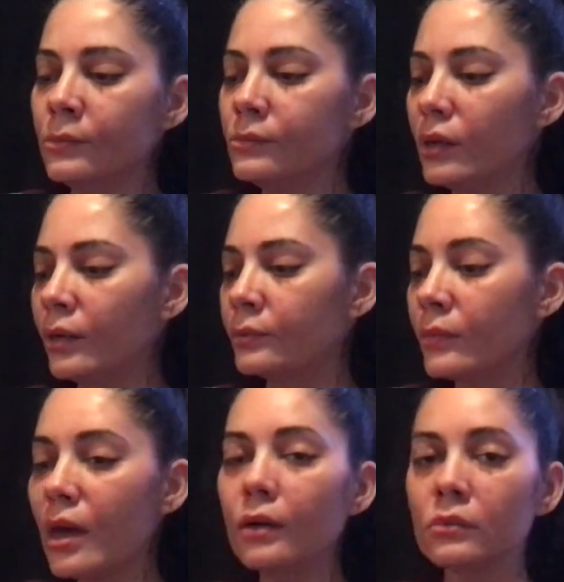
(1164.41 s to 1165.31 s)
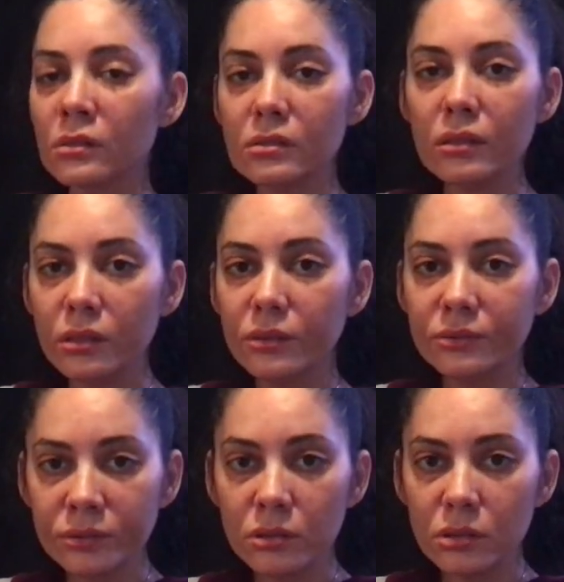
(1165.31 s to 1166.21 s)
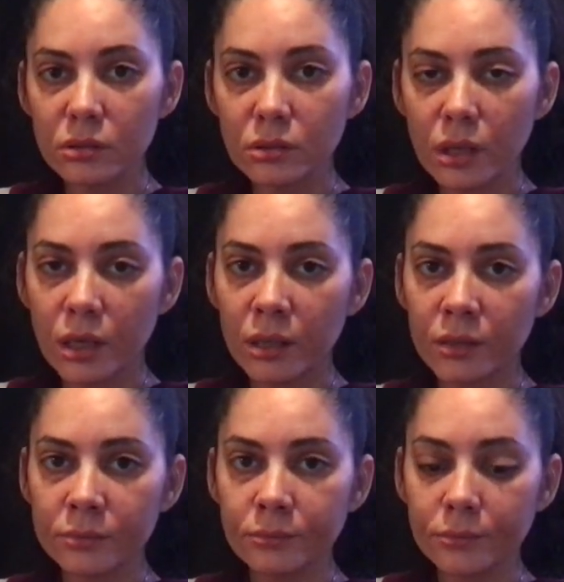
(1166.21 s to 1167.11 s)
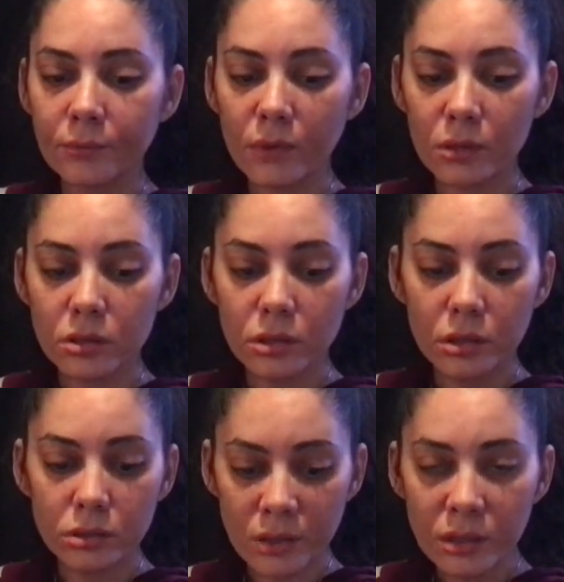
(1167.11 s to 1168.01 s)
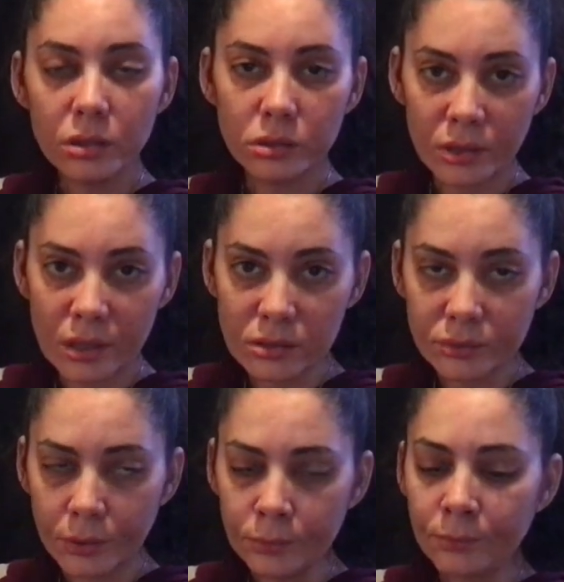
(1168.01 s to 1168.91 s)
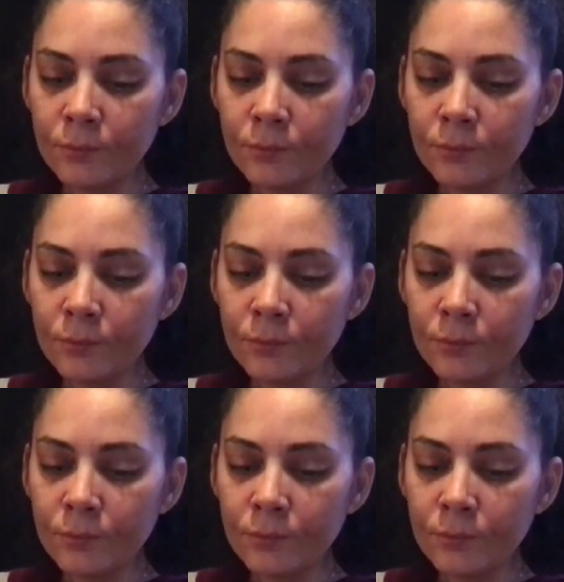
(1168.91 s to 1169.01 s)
But yeah, once they did the foot, the tendon transfer,